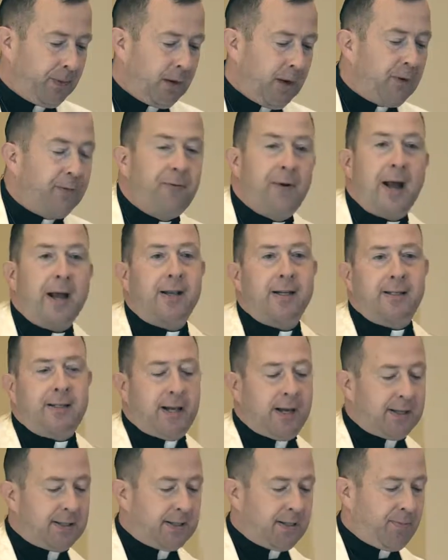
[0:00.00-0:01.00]
In fact, it's
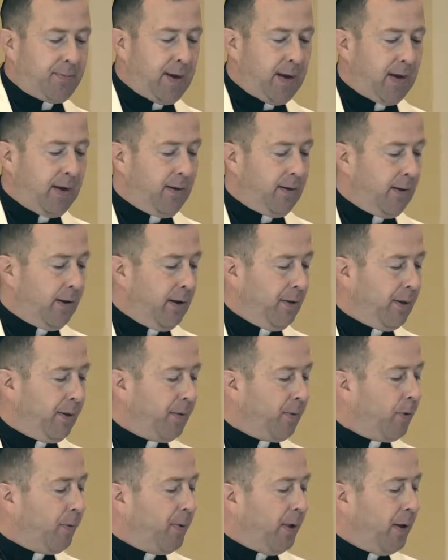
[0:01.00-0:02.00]
estimated that
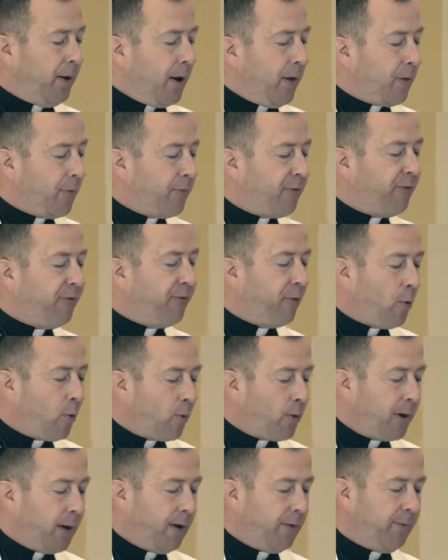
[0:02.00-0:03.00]
there will be another
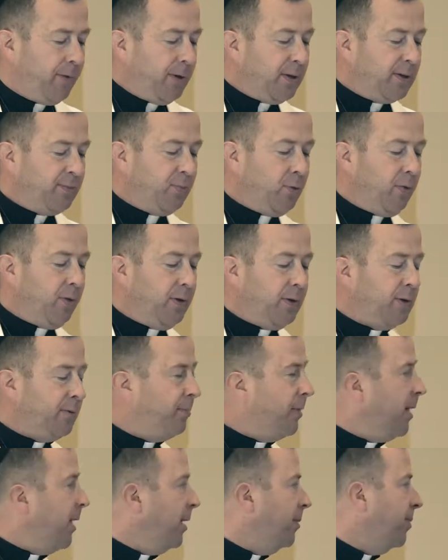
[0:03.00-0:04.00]
40 of these movies
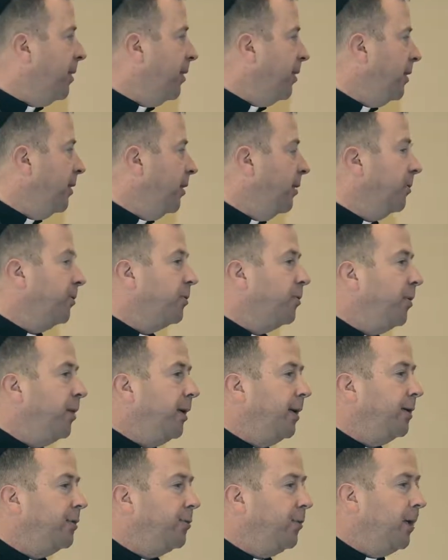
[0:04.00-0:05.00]
made by the year
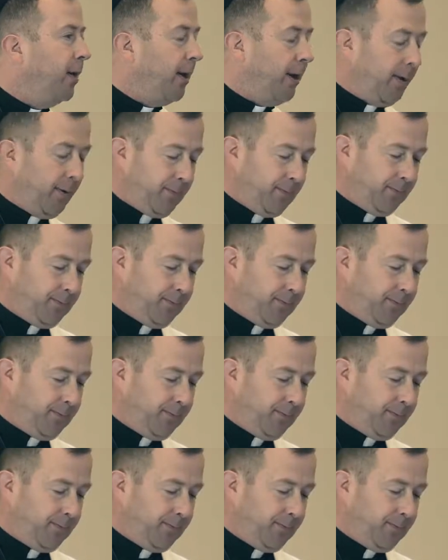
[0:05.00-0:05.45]
2020.